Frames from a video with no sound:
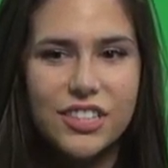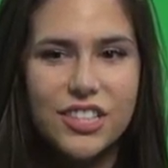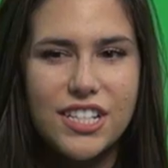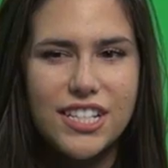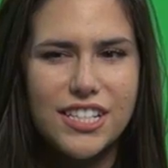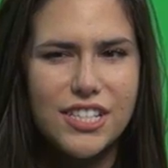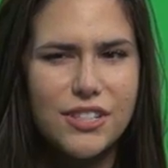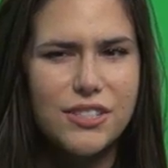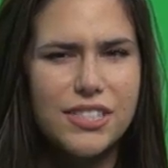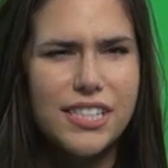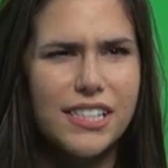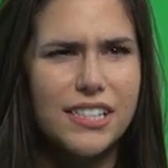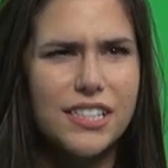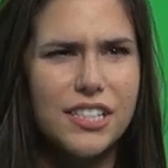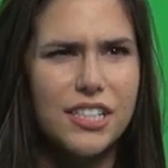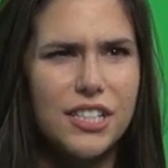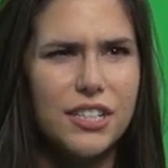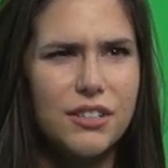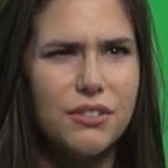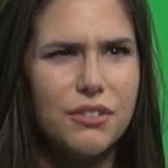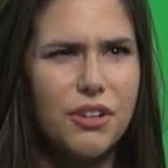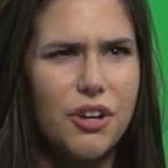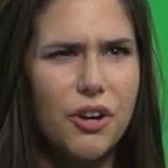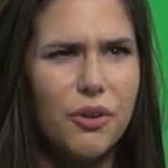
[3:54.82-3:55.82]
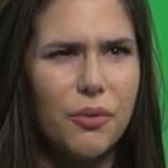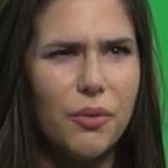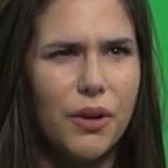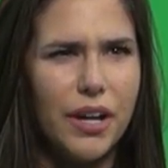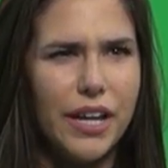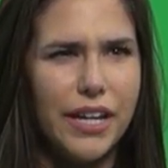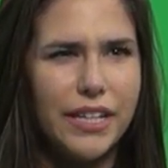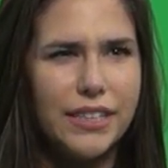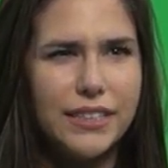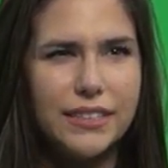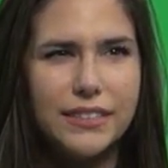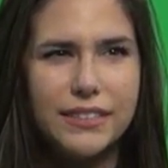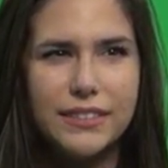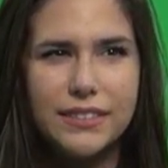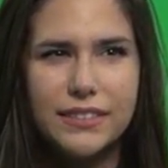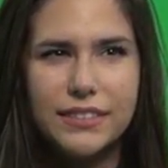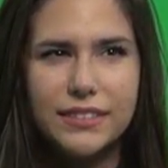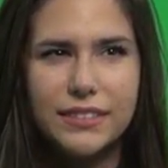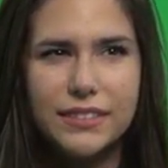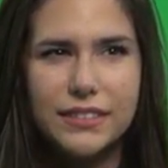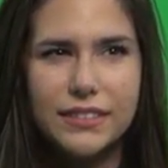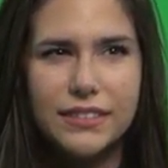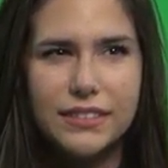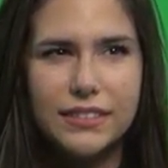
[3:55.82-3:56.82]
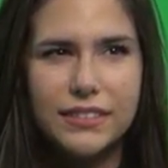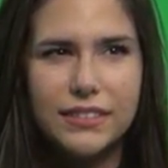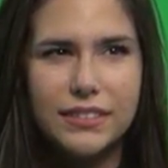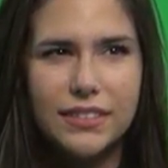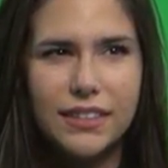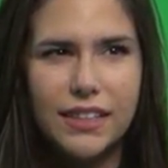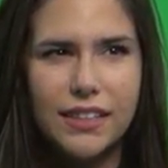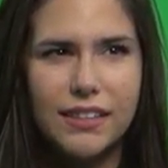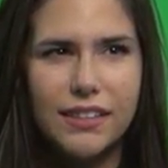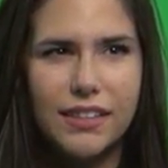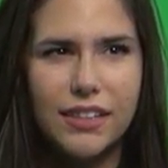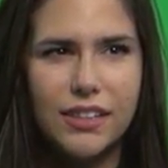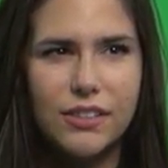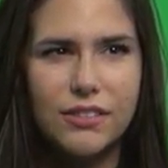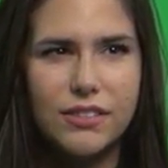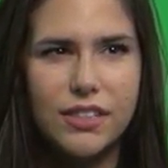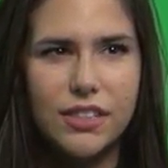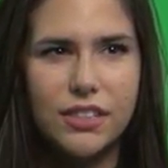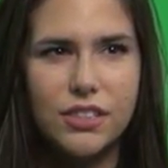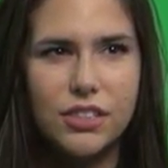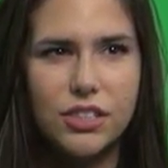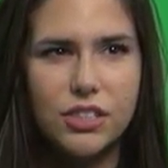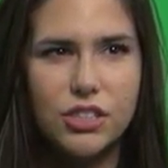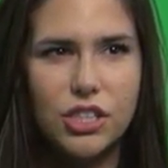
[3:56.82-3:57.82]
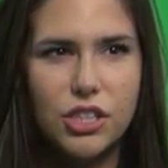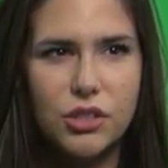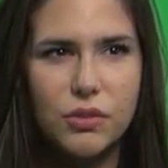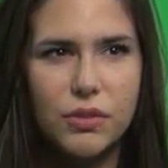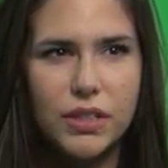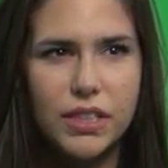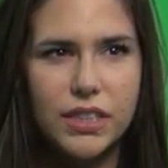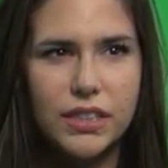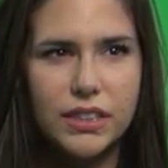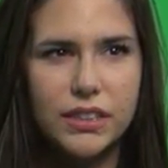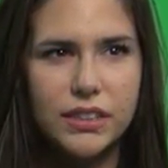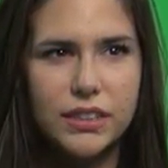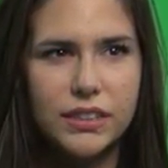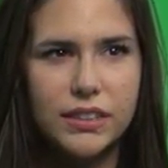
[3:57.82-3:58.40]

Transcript: You said, do you know what? I think you said, do you know what?